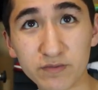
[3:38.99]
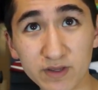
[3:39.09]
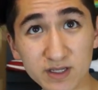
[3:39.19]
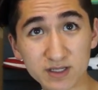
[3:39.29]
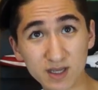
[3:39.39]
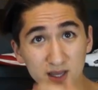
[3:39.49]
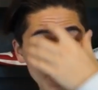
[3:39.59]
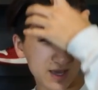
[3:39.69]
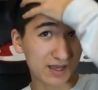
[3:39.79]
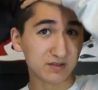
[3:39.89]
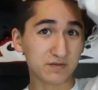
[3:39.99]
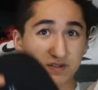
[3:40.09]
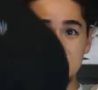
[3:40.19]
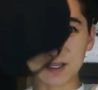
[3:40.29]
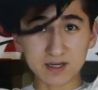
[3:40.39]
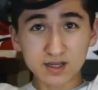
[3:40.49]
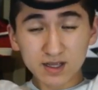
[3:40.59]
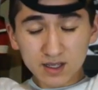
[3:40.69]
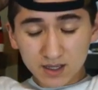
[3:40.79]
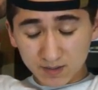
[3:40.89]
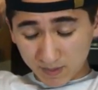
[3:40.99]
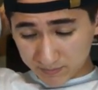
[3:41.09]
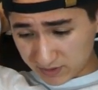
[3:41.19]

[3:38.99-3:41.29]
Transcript: of this, as you've seen in my